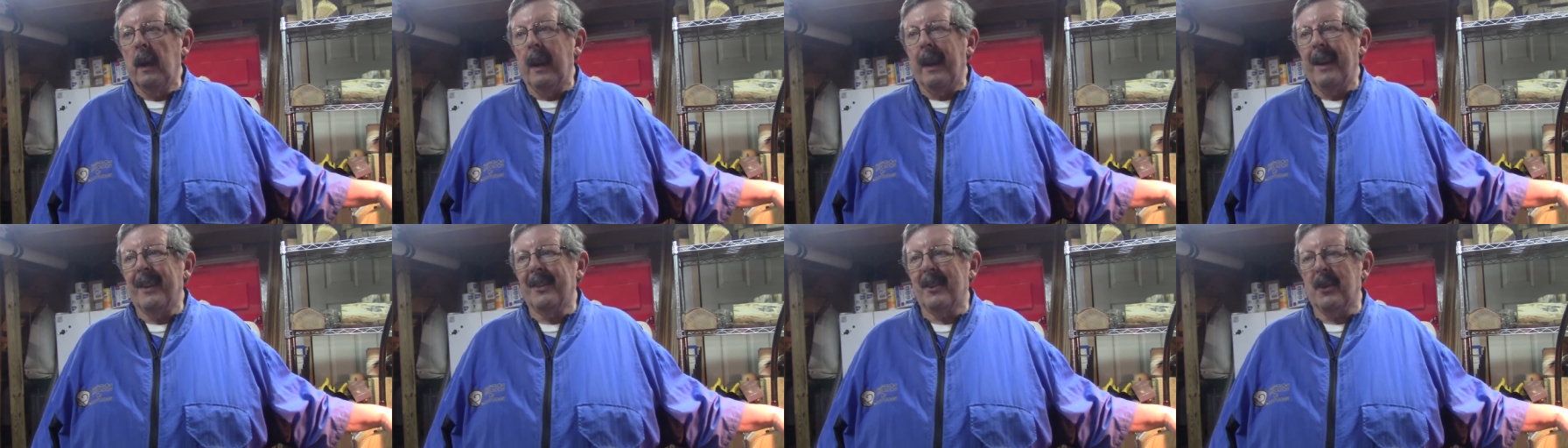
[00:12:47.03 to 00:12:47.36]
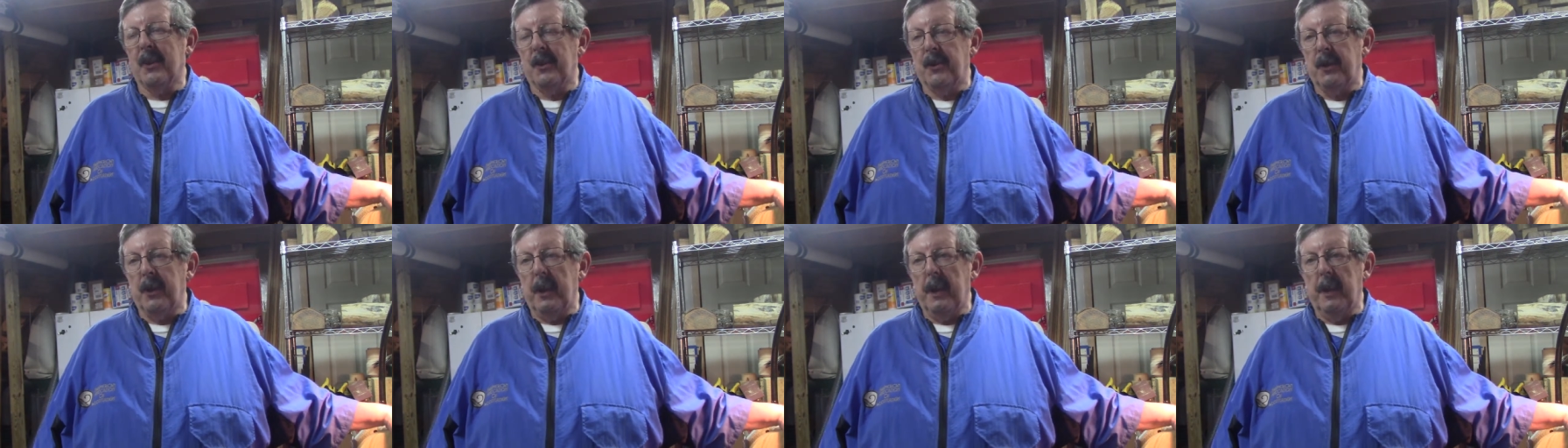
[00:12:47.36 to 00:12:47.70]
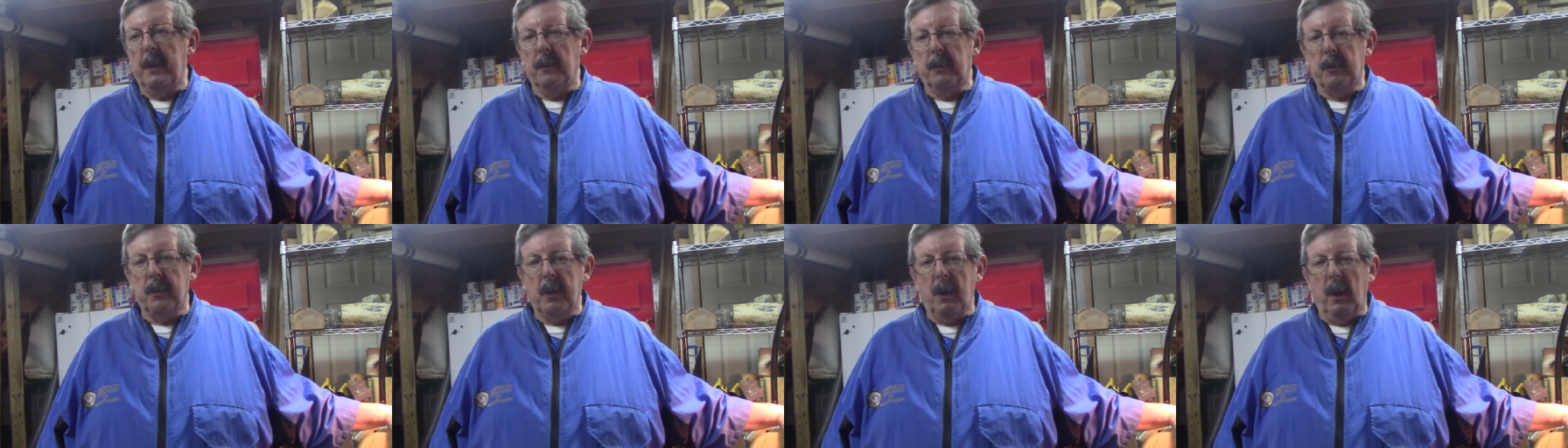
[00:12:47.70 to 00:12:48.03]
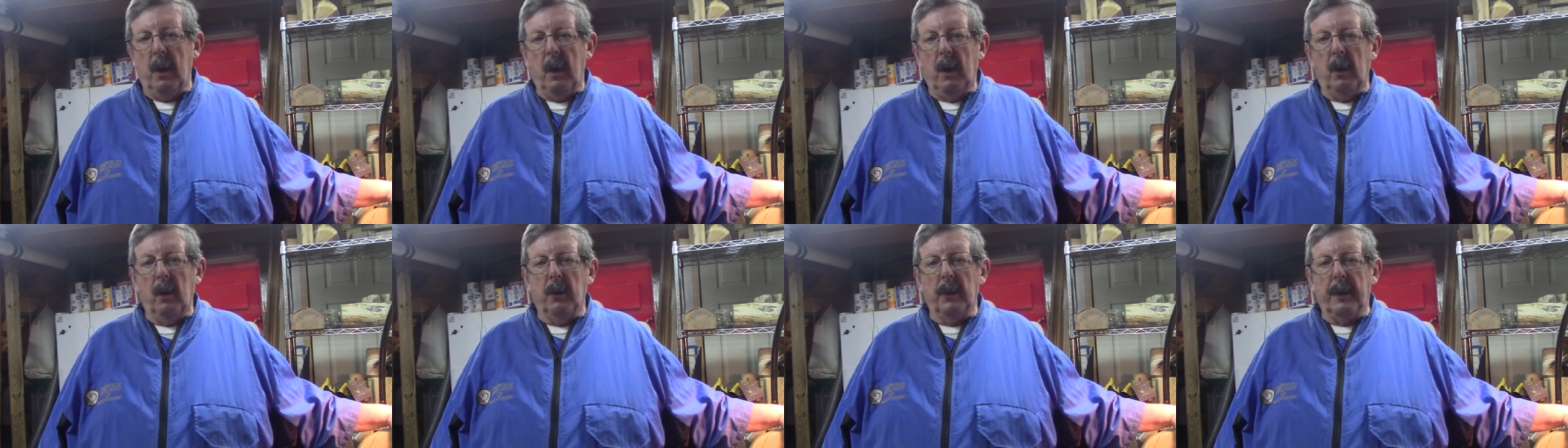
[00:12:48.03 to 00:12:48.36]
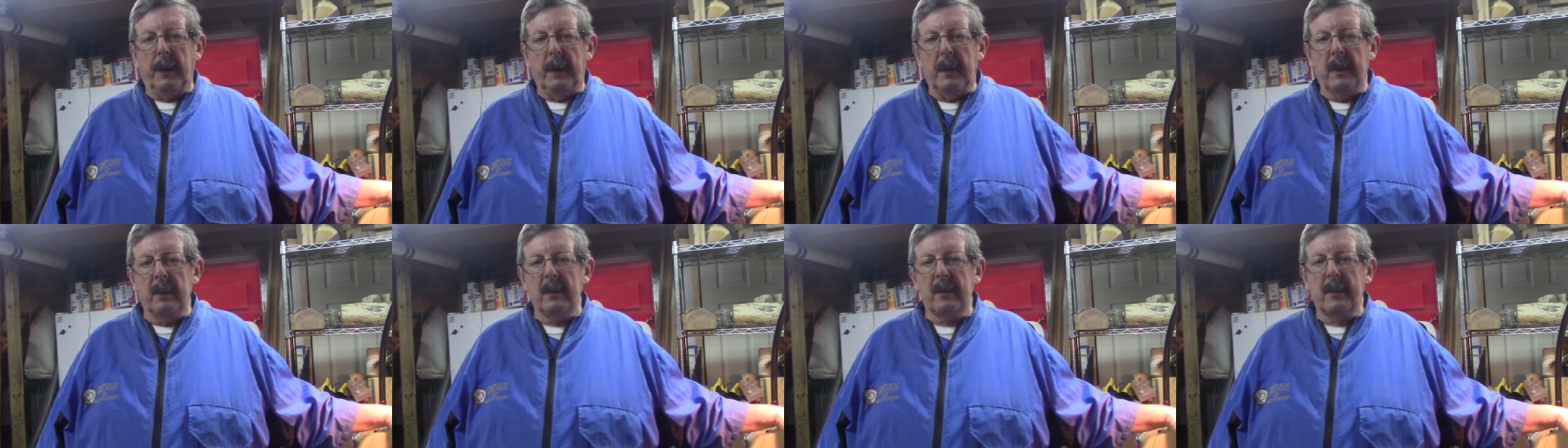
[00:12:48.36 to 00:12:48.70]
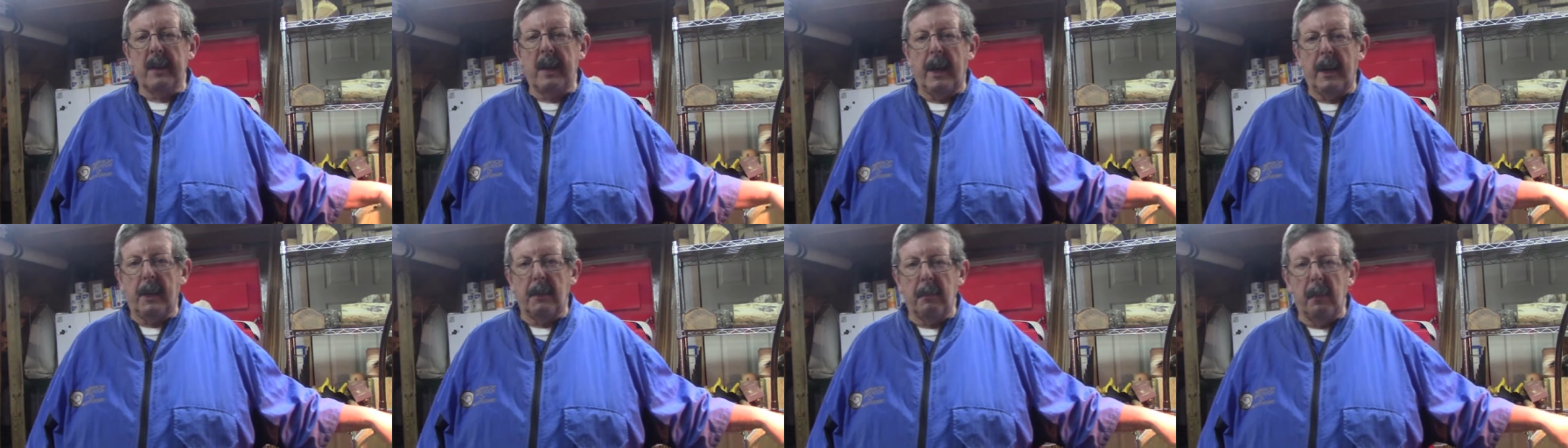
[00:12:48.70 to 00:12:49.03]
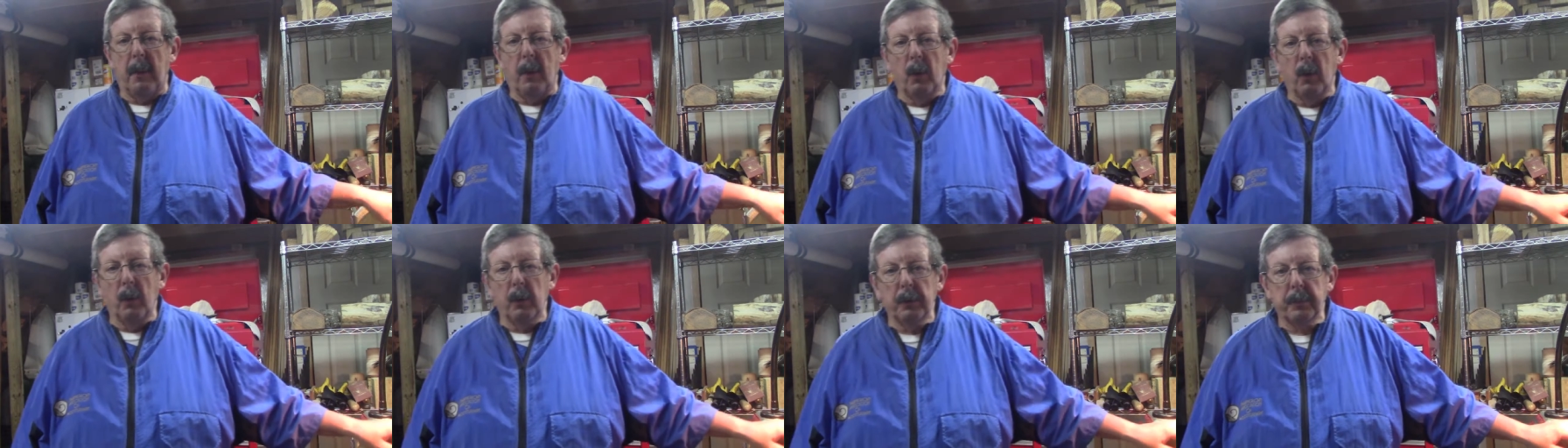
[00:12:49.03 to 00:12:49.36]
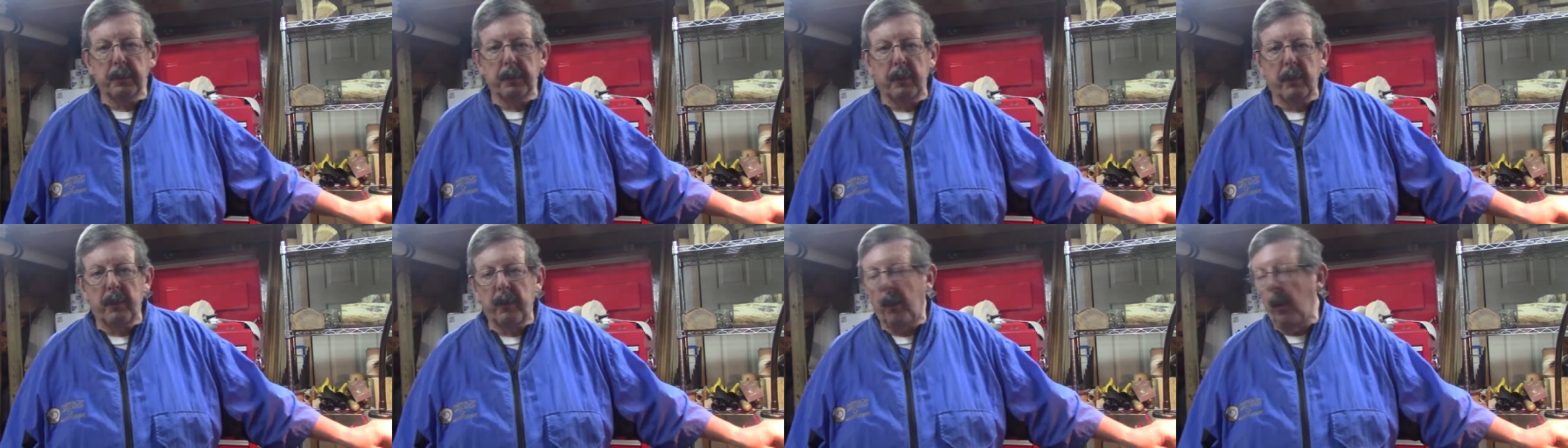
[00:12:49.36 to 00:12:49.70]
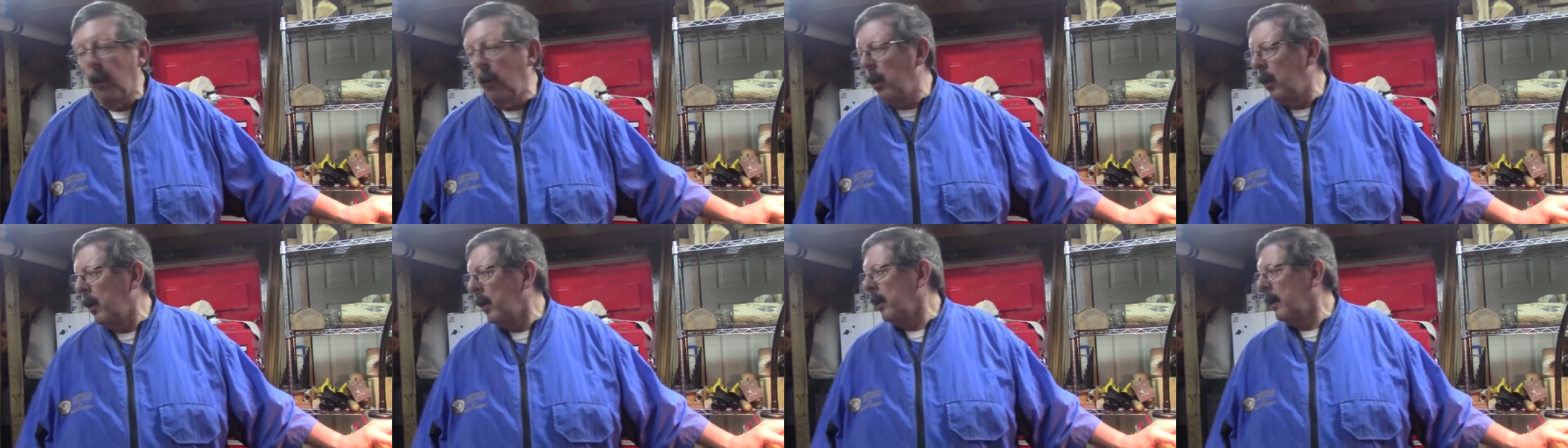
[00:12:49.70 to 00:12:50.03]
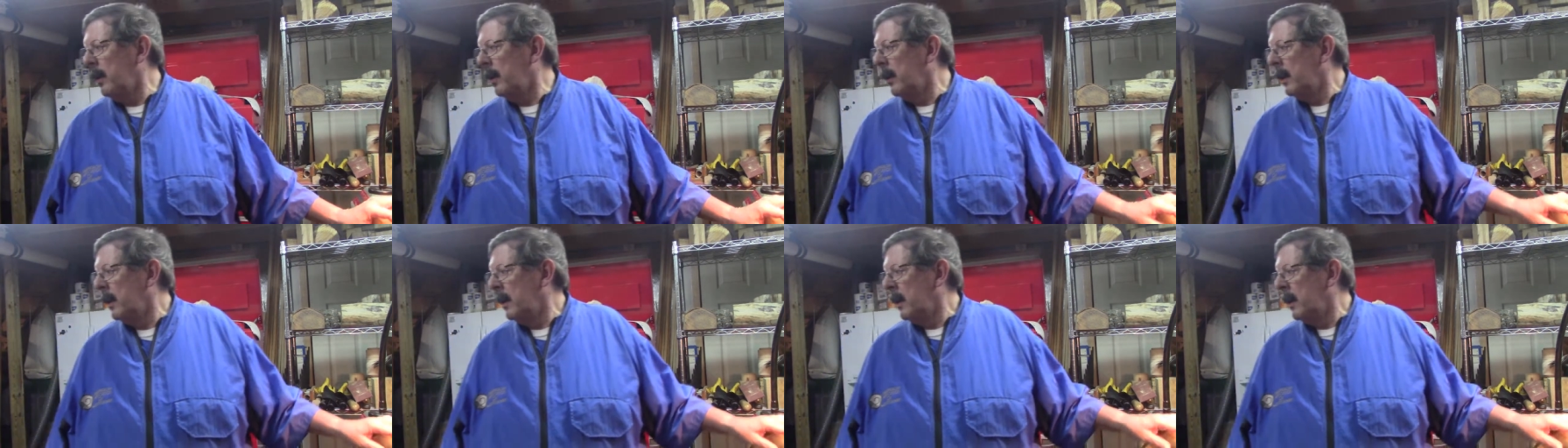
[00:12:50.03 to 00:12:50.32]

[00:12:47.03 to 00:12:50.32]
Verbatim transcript: as a jam chuck on the inside of bowls before.